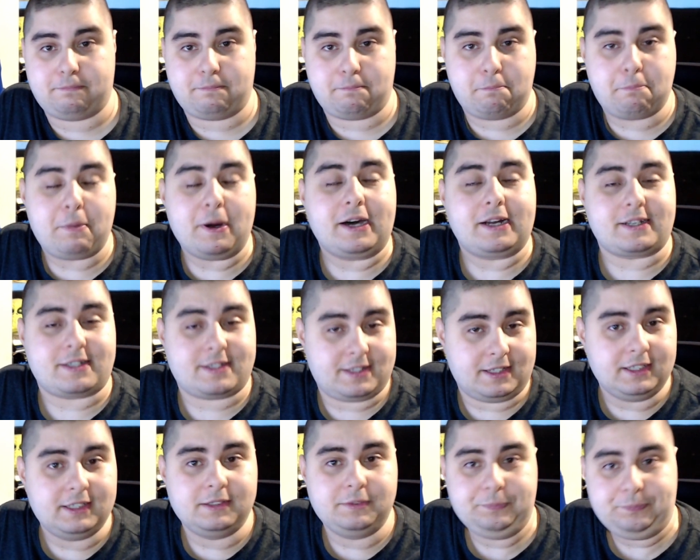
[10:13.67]

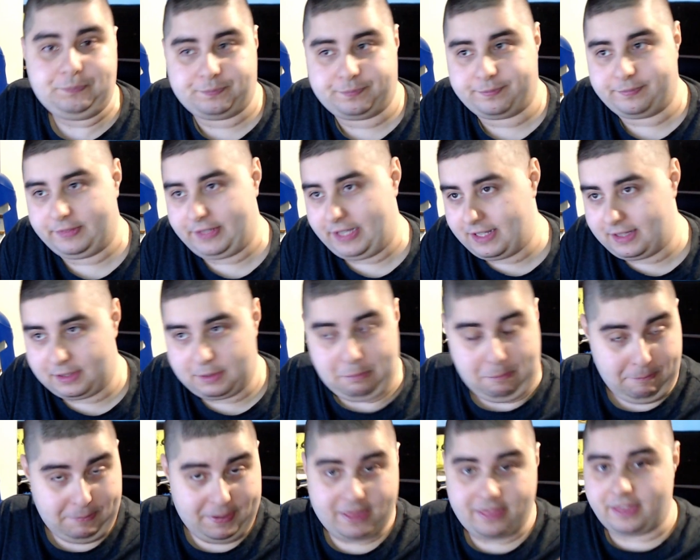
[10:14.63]
person, that
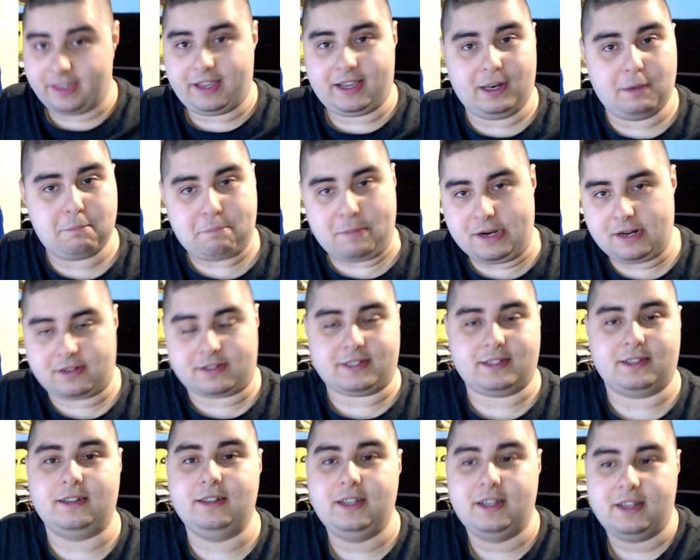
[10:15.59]
mythical
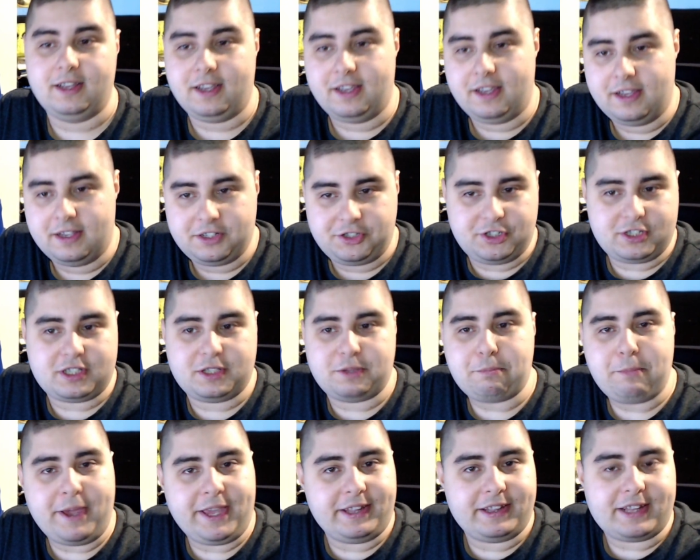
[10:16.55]
person, just
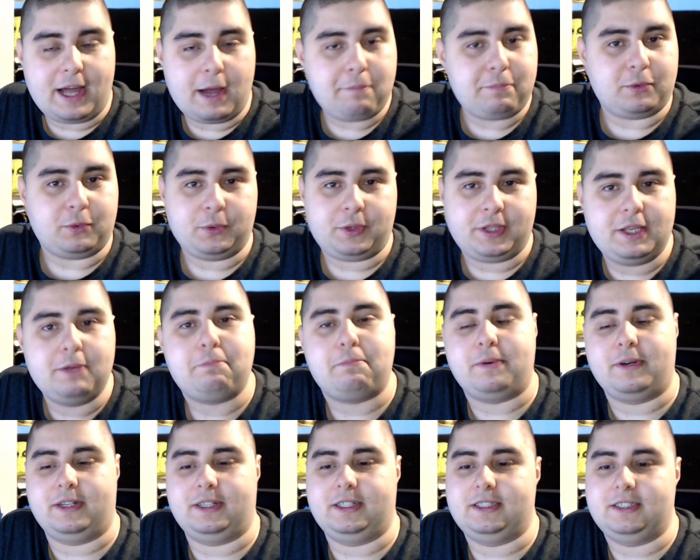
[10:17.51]
made up to keep
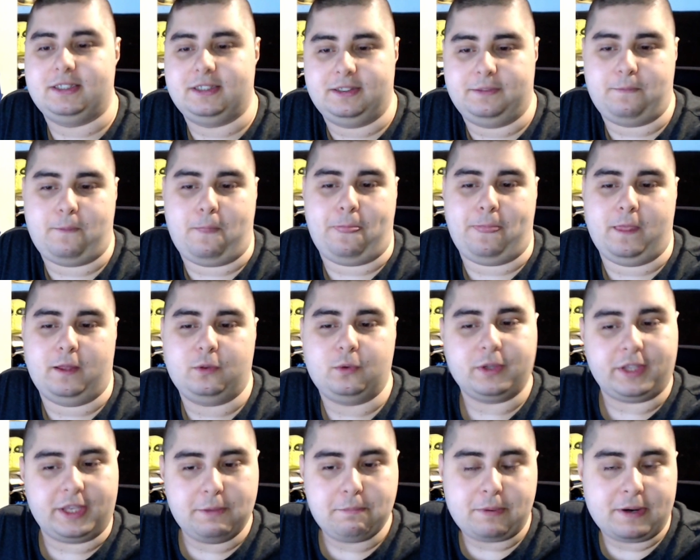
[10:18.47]

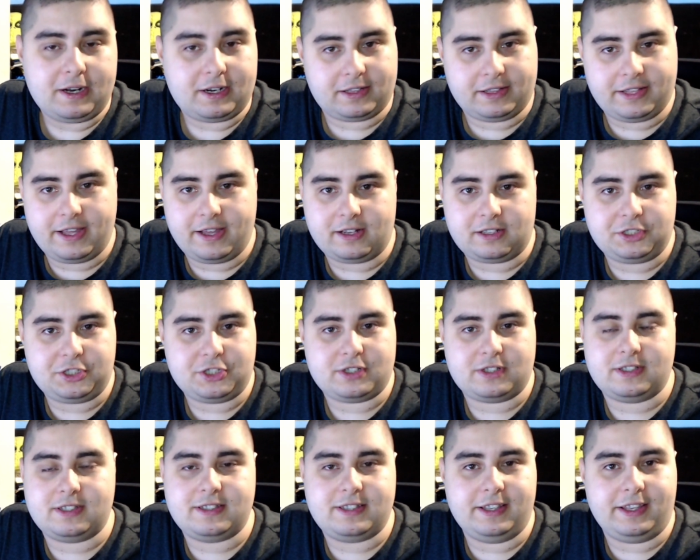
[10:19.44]
her there,
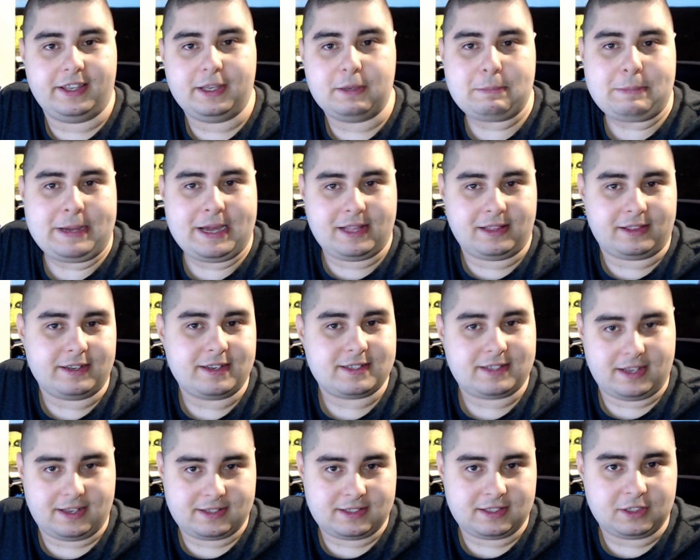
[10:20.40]
just seeing
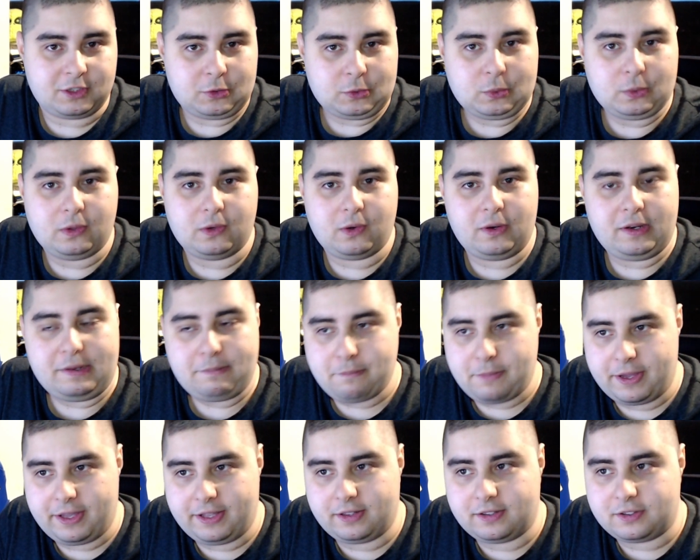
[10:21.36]
Beatrice as a tool only
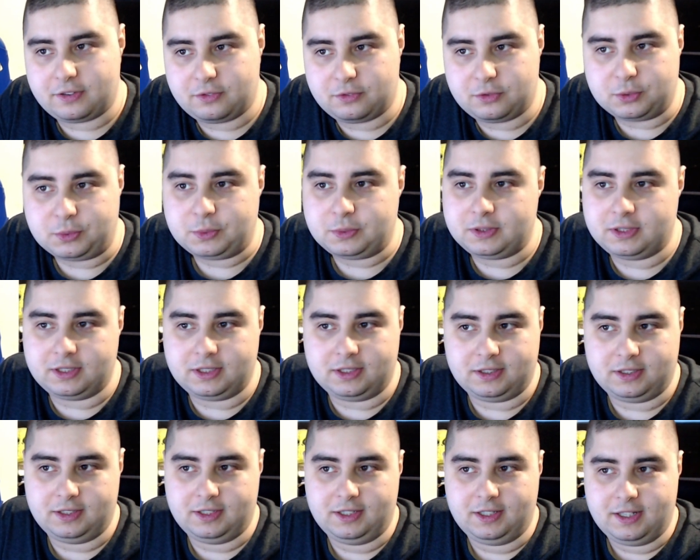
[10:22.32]
made
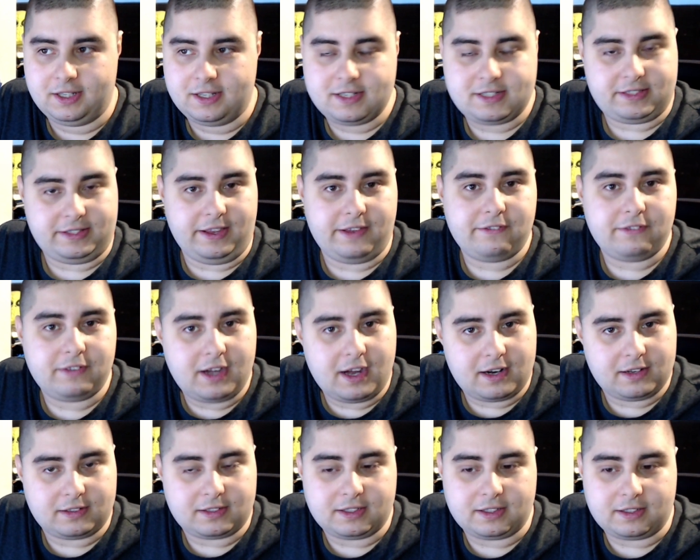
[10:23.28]
to
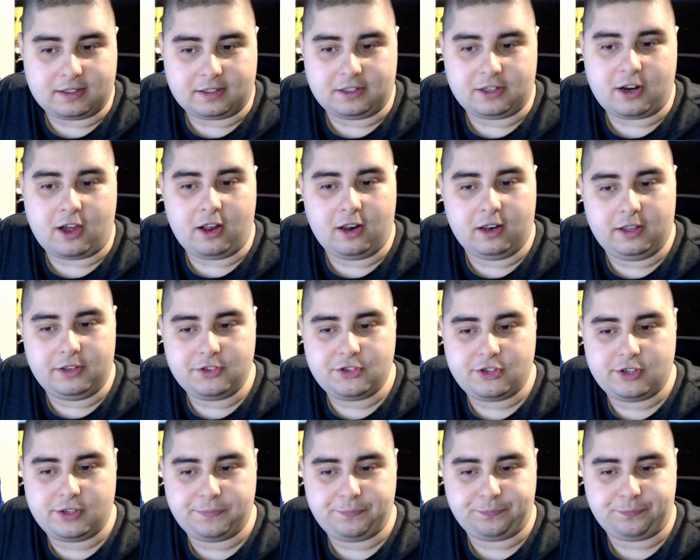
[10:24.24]
safeguard her
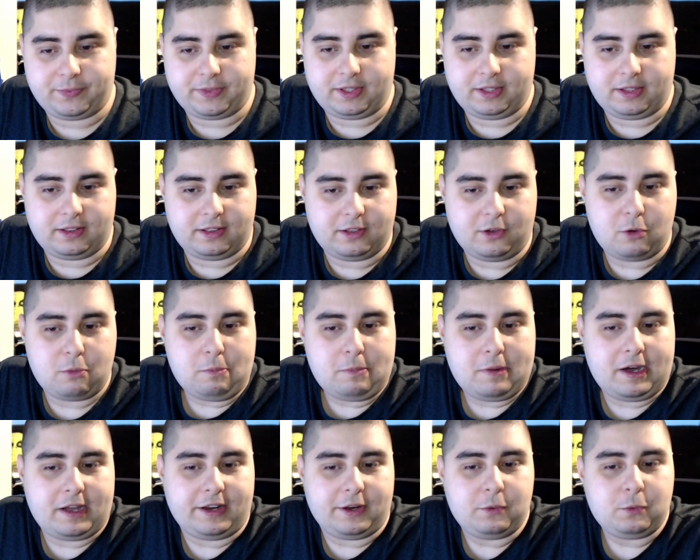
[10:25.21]
knowledge.
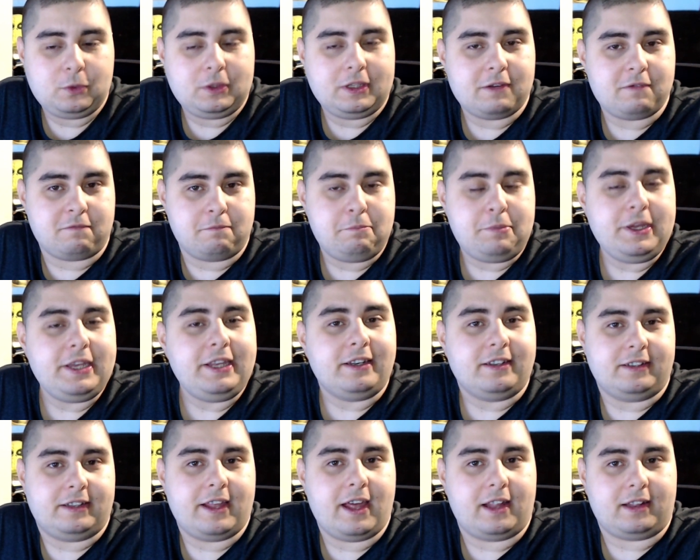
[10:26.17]
Nobody would have
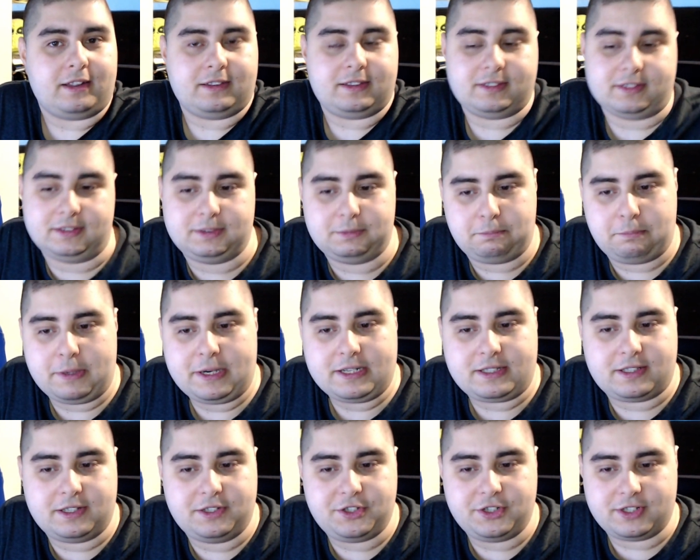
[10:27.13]
been that
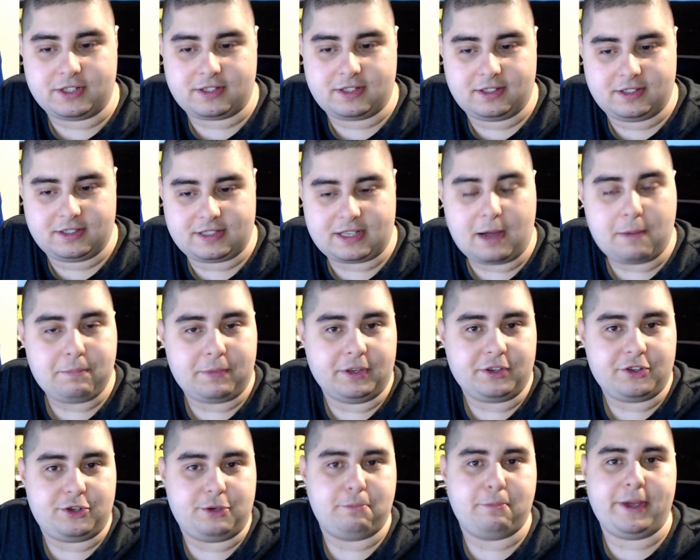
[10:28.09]
person, just
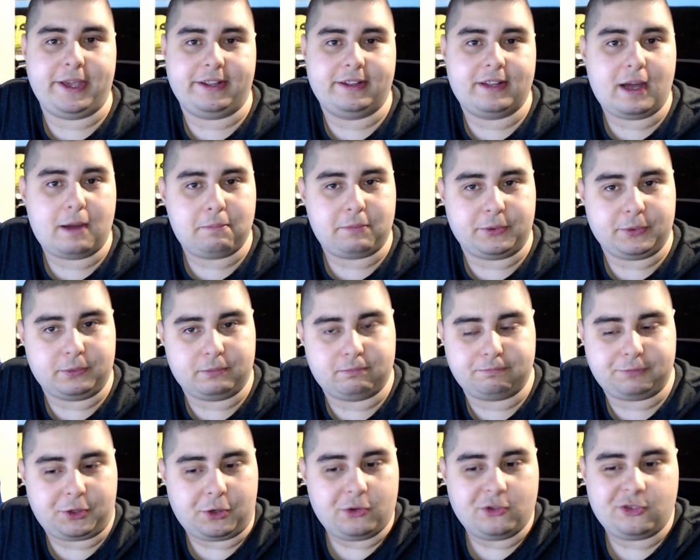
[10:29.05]
something she made up to
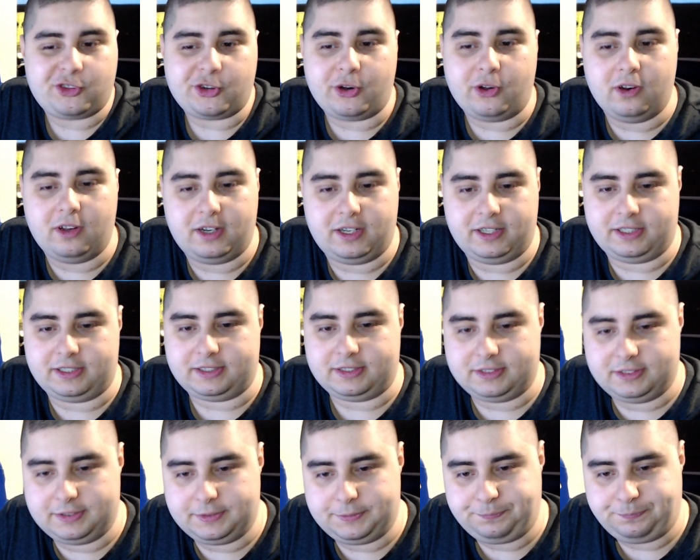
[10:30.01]
control
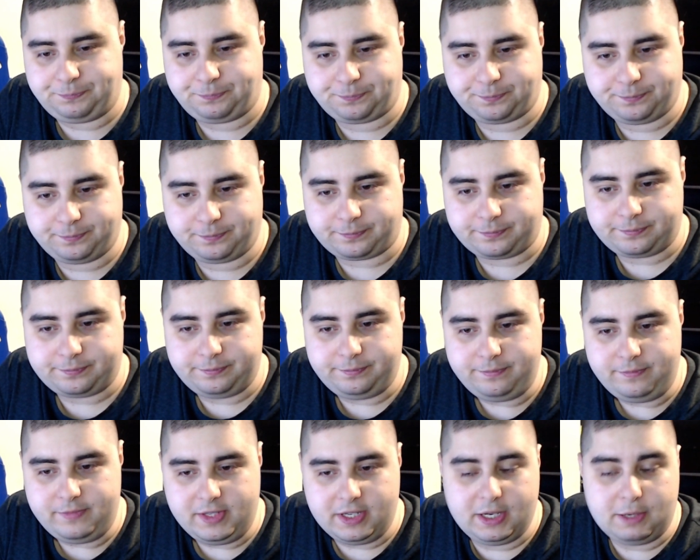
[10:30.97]
her
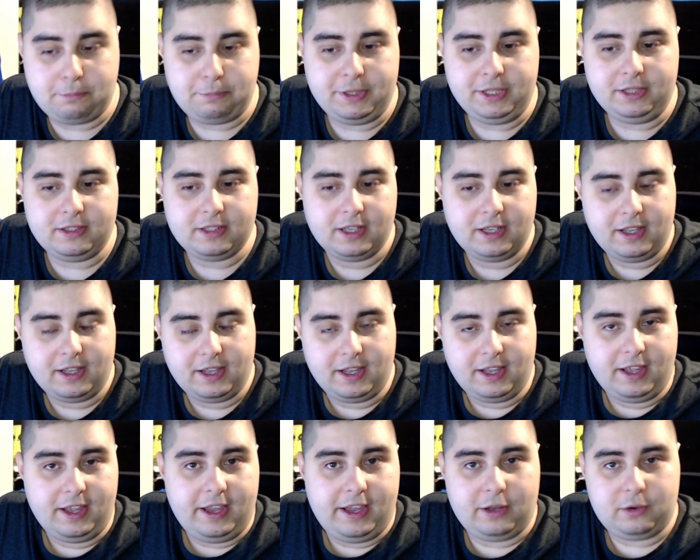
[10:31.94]
a bit.
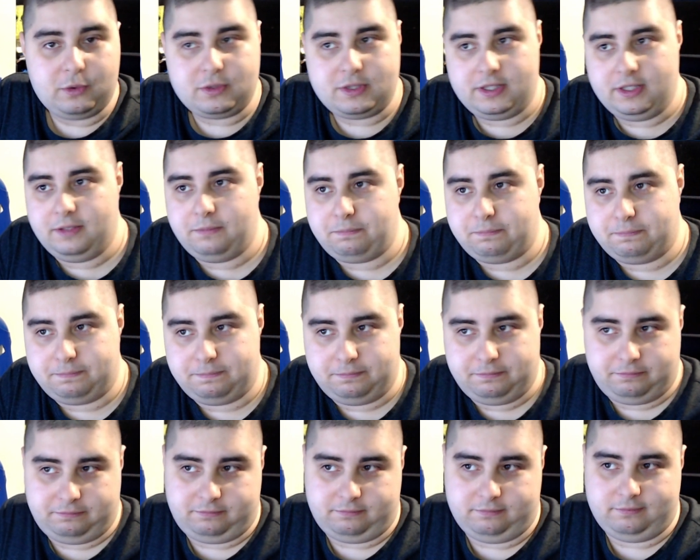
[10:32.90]
And we see
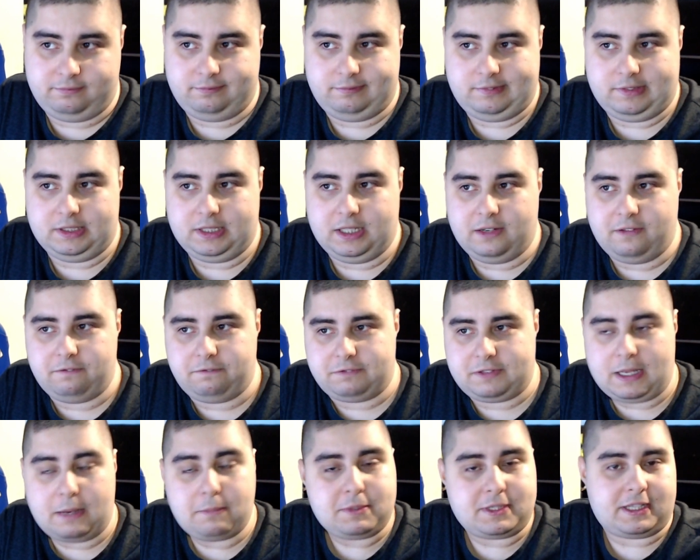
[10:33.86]

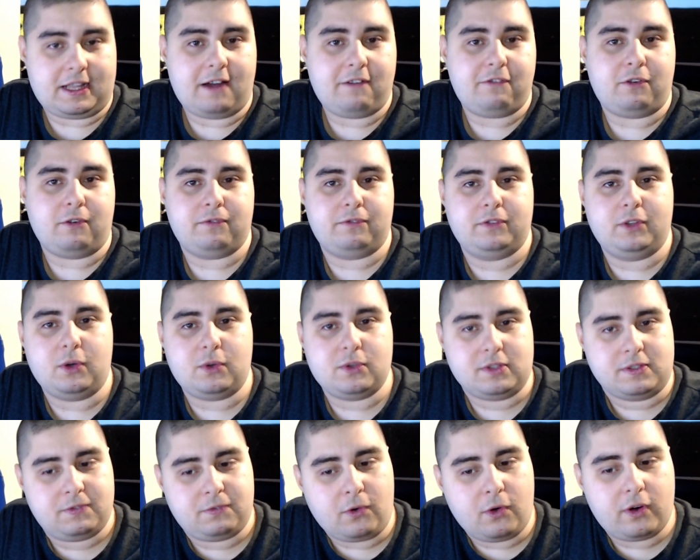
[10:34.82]
some stuff of
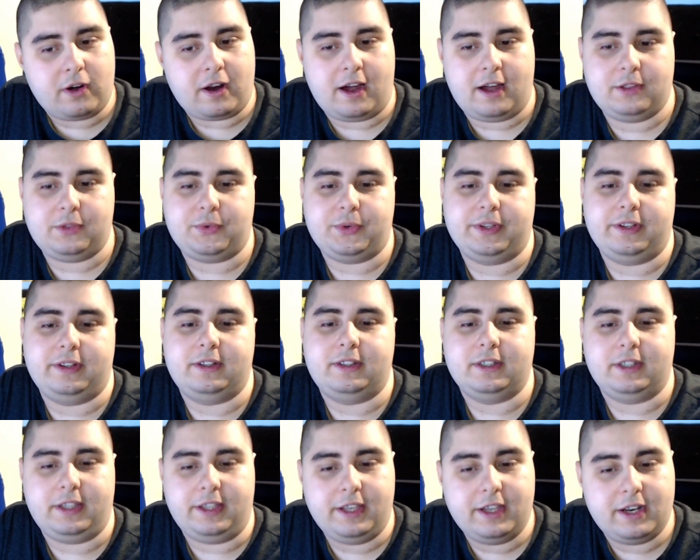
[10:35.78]
those 400
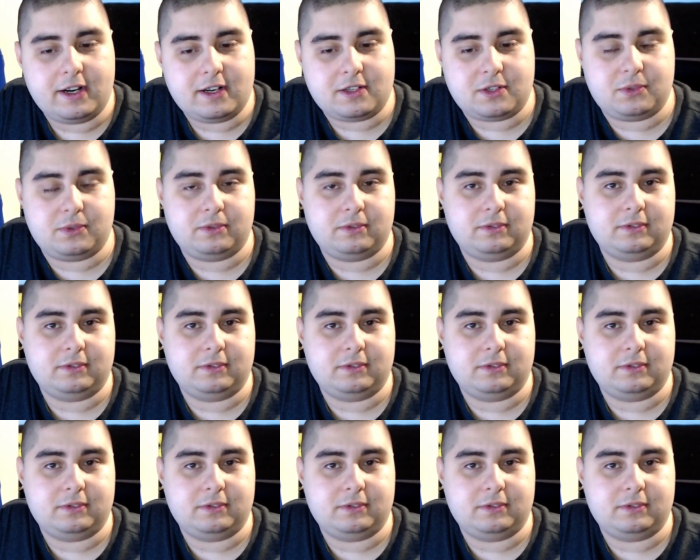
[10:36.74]
years,